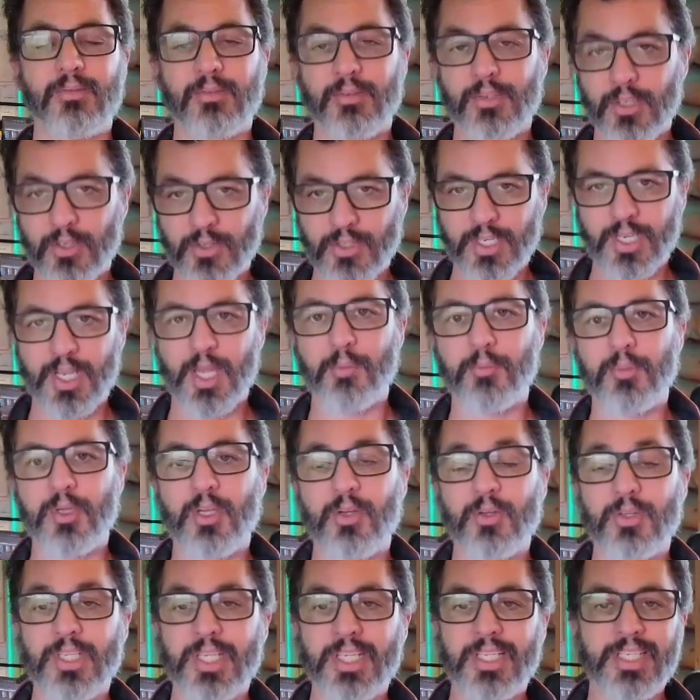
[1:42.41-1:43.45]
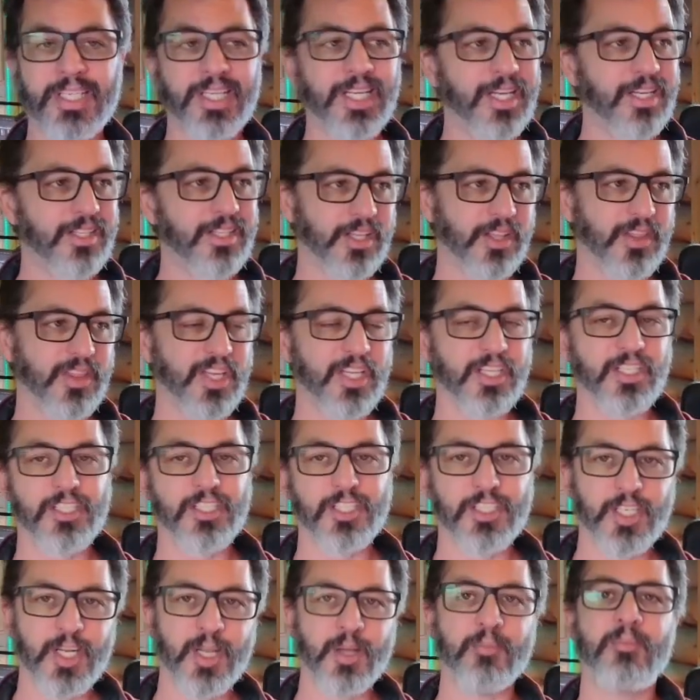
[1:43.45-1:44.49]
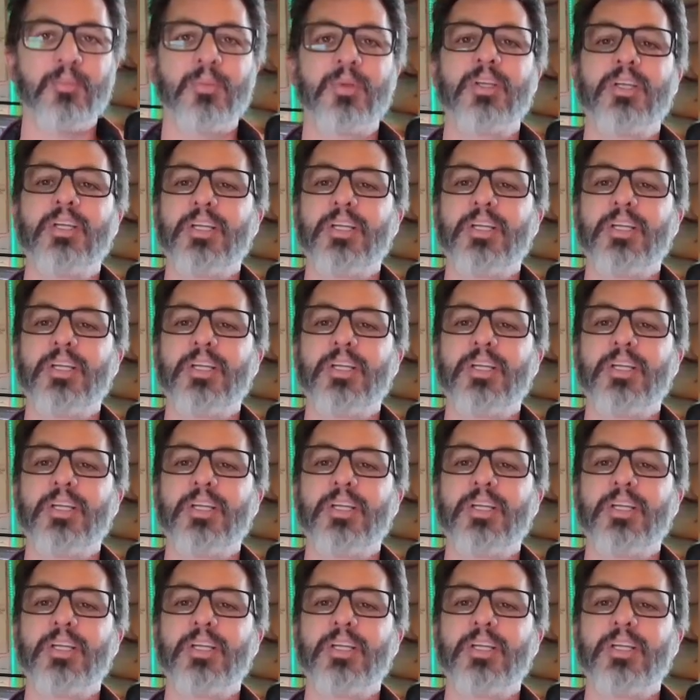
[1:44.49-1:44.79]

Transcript: using MQTT as a thin shim